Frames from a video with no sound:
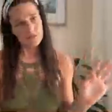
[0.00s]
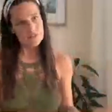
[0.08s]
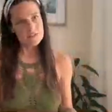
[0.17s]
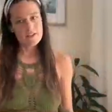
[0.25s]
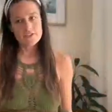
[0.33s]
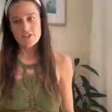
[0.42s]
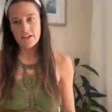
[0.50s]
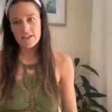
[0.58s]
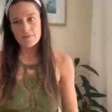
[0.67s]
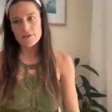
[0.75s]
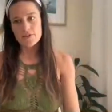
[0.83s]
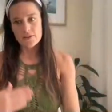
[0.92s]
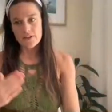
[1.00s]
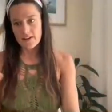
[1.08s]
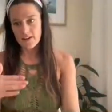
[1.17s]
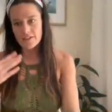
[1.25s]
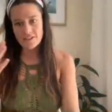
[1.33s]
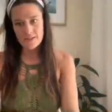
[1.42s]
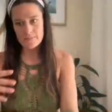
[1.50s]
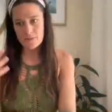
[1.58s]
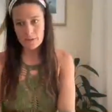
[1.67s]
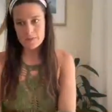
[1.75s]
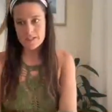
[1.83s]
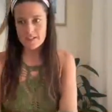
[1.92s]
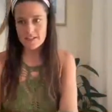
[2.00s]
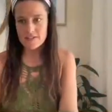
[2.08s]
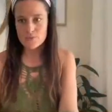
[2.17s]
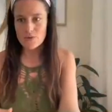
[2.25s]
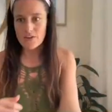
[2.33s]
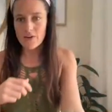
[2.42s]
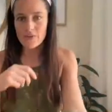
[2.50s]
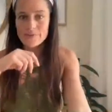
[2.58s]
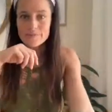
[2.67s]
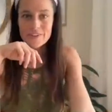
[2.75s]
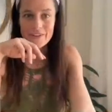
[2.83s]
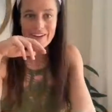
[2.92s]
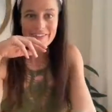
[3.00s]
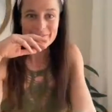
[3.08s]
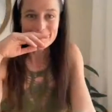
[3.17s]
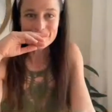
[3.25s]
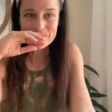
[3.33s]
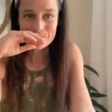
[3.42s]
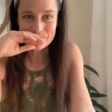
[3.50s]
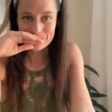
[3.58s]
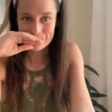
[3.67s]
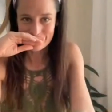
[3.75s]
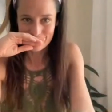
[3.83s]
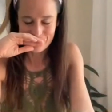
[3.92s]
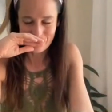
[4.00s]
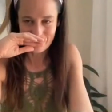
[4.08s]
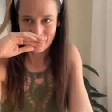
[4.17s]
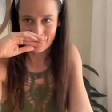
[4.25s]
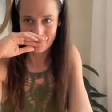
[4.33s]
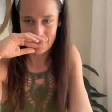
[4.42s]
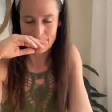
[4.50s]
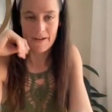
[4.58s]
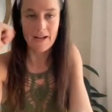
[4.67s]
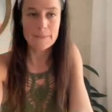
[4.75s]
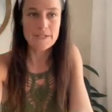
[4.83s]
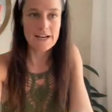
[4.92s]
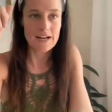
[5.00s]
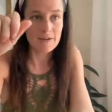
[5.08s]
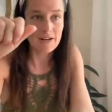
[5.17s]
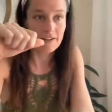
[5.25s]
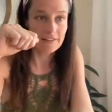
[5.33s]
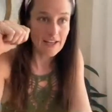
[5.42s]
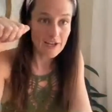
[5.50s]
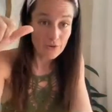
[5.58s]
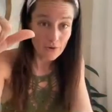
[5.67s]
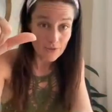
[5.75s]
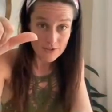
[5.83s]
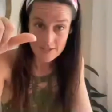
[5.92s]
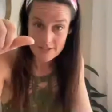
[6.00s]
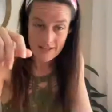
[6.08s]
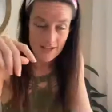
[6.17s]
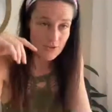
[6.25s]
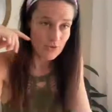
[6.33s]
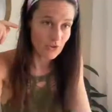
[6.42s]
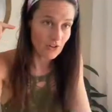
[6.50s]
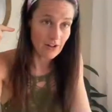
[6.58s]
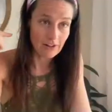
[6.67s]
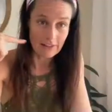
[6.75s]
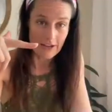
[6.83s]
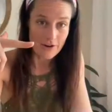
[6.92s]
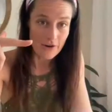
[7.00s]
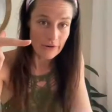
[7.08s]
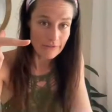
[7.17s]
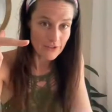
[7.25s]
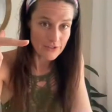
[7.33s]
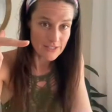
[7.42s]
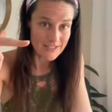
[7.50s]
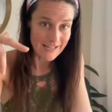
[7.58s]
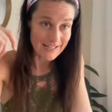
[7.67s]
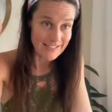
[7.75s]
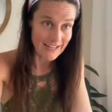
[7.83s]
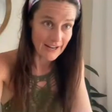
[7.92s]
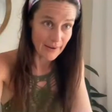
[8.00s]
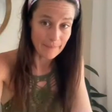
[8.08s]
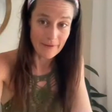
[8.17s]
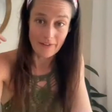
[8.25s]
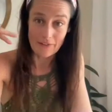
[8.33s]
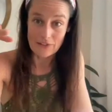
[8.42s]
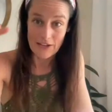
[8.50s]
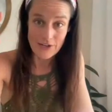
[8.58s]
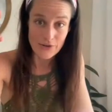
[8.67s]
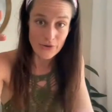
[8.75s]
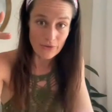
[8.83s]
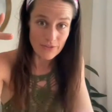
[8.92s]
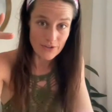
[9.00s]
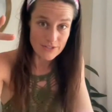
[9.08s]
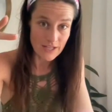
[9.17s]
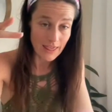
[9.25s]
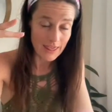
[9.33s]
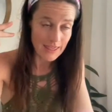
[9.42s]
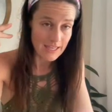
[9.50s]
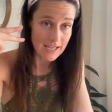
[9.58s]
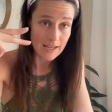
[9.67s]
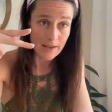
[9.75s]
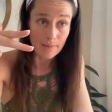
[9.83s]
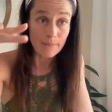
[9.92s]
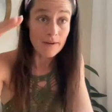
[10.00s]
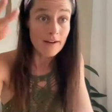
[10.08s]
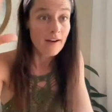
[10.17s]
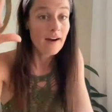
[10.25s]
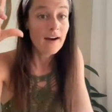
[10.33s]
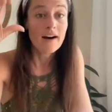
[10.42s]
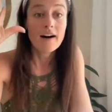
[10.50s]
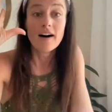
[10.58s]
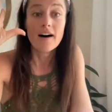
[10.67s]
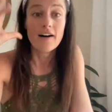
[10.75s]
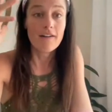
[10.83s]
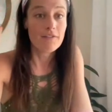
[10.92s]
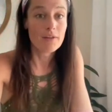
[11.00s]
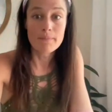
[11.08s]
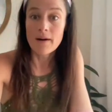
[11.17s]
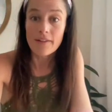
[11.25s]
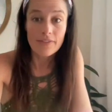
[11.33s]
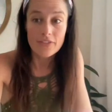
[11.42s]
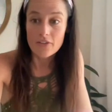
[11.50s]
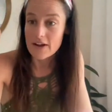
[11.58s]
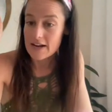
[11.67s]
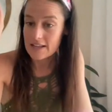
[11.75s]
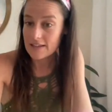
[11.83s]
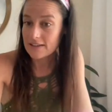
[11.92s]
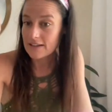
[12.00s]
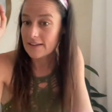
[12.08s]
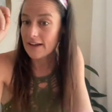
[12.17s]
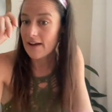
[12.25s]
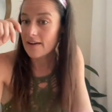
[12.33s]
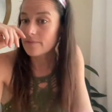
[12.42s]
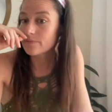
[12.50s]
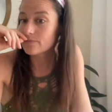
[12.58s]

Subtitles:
I'll check in with you again. I'll just keep you updated as we go. Okay. And by updated, I mean, I'll let you know if there's a schedule. I'll let you know if there's a set time. I'll let you know if there's a theme of the month or anything like that.